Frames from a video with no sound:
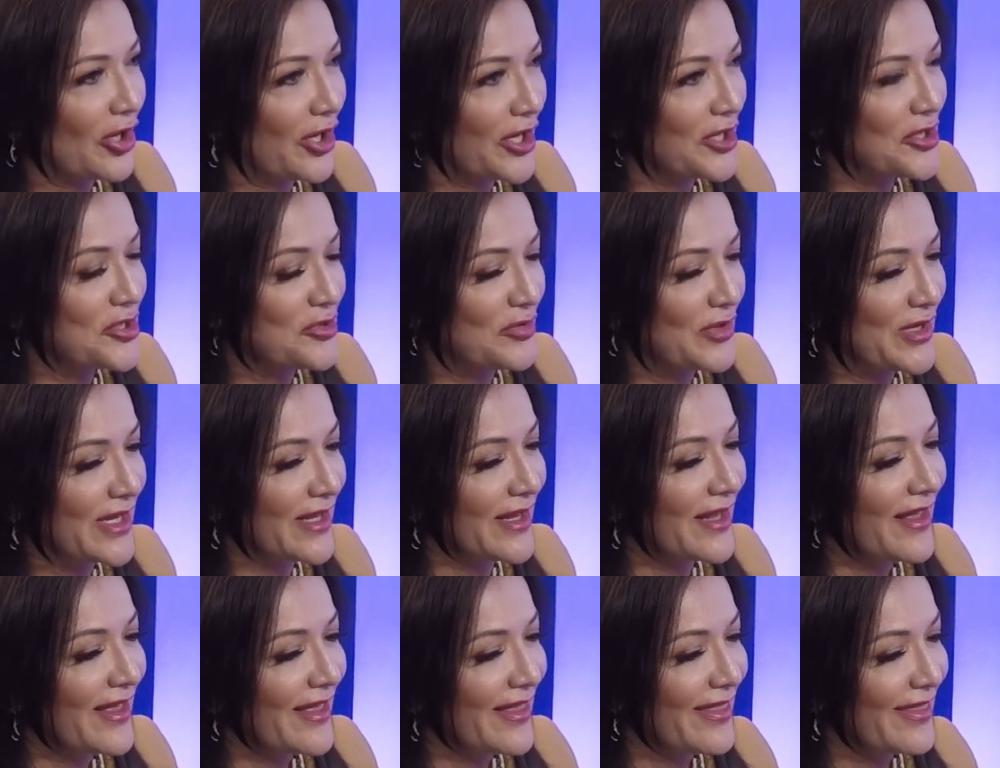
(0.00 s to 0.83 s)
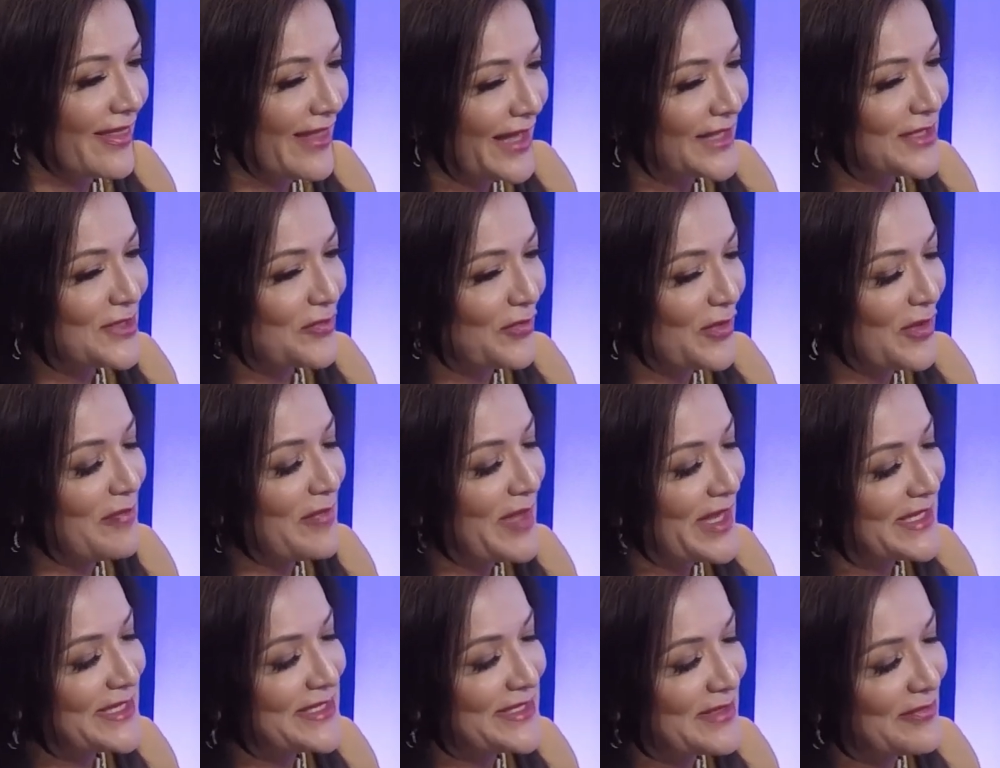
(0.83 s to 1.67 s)
country, that's what
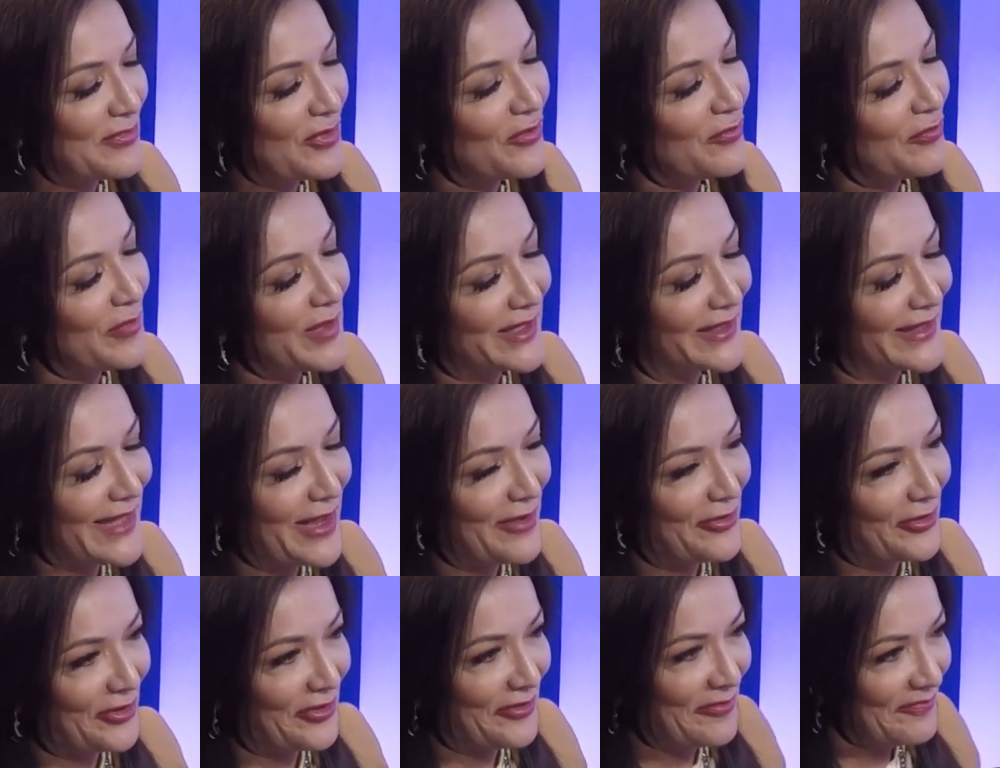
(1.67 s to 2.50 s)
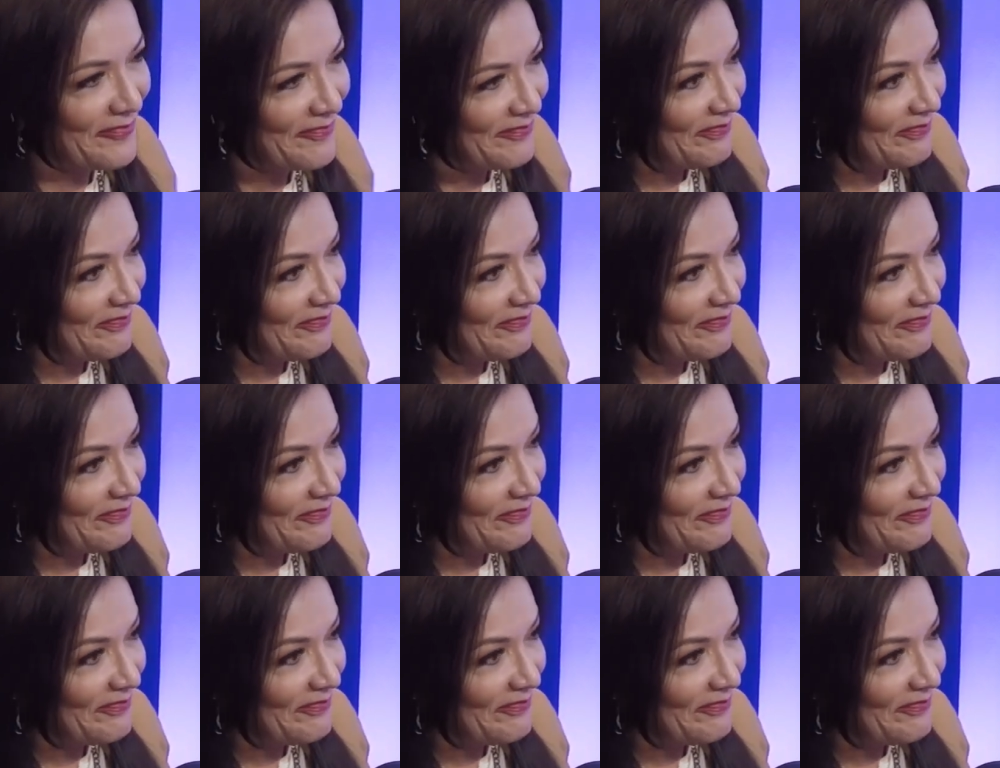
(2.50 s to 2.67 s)
makes the movement louder.